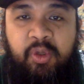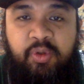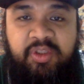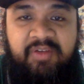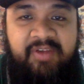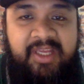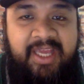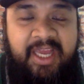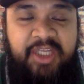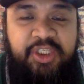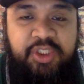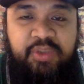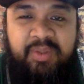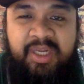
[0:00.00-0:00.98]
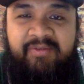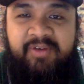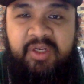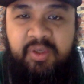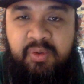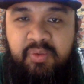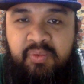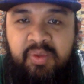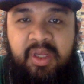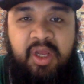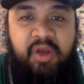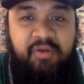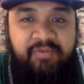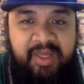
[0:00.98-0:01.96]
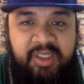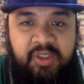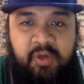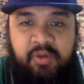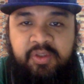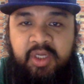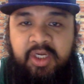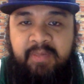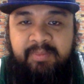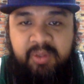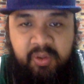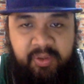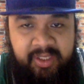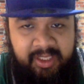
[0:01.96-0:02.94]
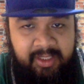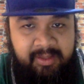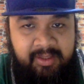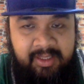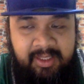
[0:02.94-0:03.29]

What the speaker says: notifications whenever new videos are uploaded.